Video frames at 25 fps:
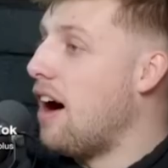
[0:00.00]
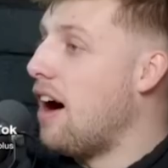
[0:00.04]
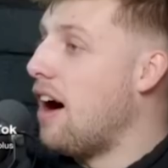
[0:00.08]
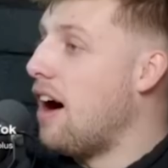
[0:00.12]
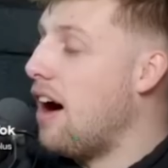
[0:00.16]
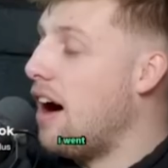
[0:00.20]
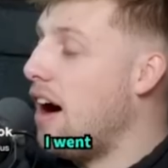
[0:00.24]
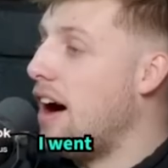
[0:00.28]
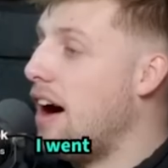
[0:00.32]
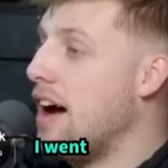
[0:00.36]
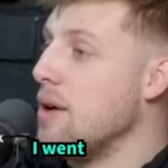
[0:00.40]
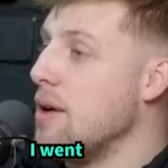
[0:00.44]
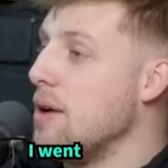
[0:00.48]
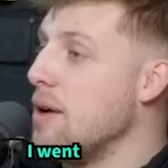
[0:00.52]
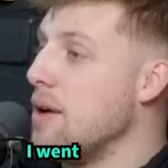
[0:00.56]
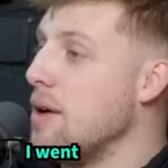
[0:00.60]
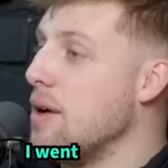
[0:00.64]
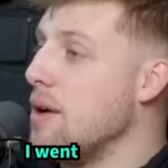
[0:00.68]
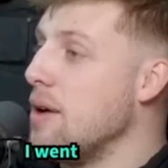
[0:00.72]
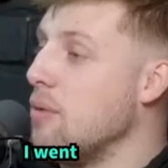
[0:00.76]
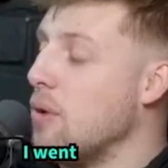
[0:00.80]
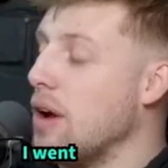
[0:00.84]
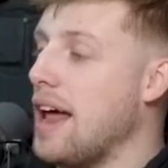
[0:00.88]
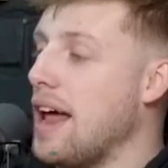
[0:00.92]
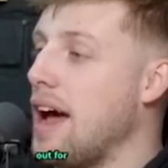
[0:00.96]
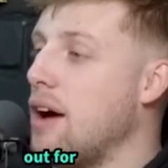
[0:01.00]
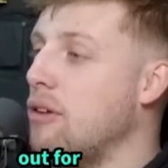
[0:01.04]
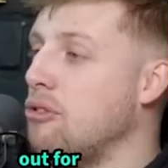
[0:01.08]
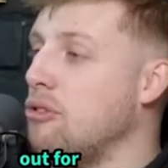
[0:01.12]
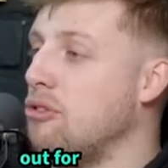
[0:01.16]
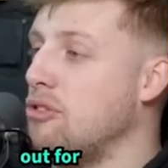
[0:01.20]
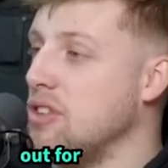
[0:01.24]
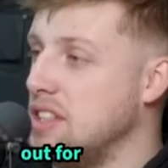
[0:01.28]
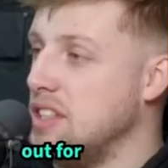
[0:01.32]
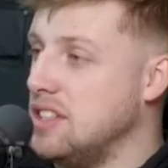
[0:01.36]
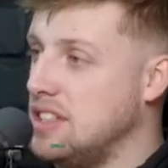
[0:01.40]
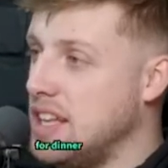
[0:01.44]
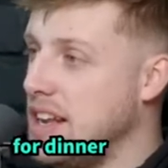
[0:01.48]
Go on then.
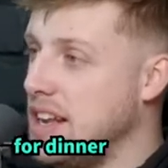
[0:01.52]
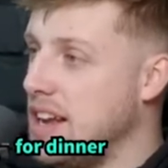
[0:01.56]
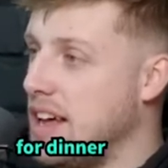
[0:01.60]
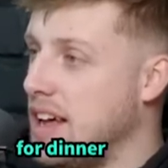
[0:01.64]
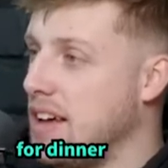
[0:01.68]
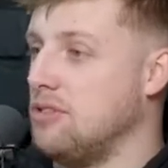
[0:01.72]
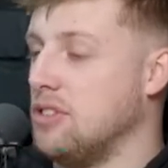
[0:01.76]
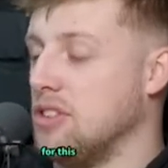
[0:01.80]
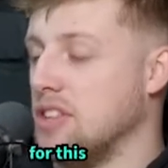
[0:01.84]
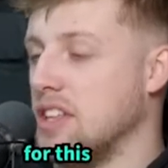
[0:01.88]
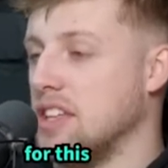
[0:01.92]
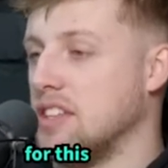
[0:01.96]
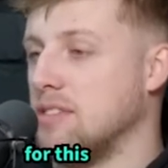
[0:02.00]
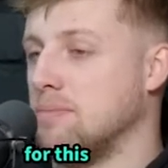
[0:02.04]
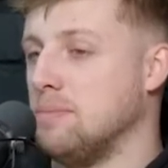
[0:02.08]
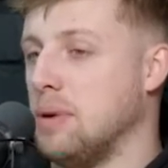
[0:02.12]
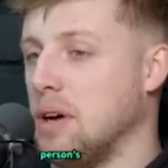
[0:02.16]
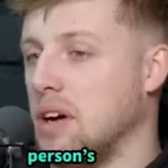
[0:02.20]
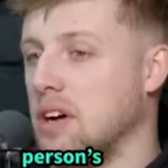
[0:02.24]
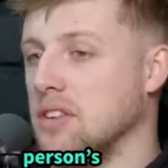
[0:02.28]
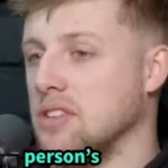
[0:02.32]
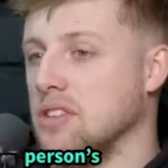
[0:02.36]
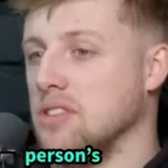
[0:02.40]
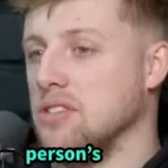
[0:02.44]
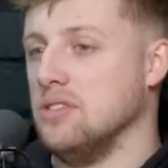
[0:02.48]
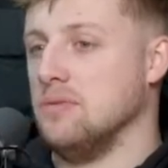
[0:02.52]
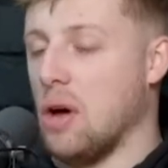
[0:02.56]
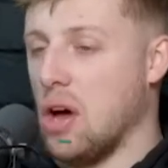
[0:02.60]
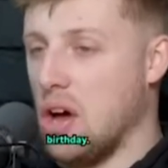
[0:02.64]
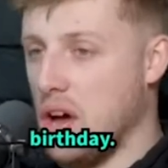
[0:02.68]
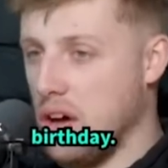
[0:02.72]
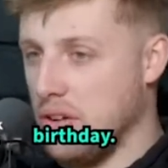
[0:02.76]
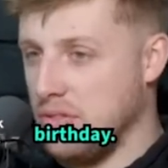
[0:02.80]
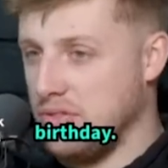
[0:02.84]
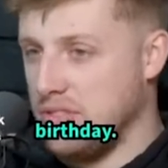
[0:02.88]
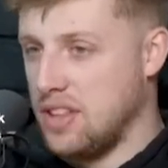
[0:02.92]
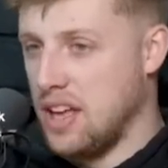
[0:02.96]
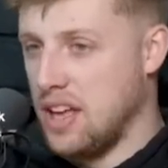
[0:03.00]
Oh, it's not playing, it's not playing.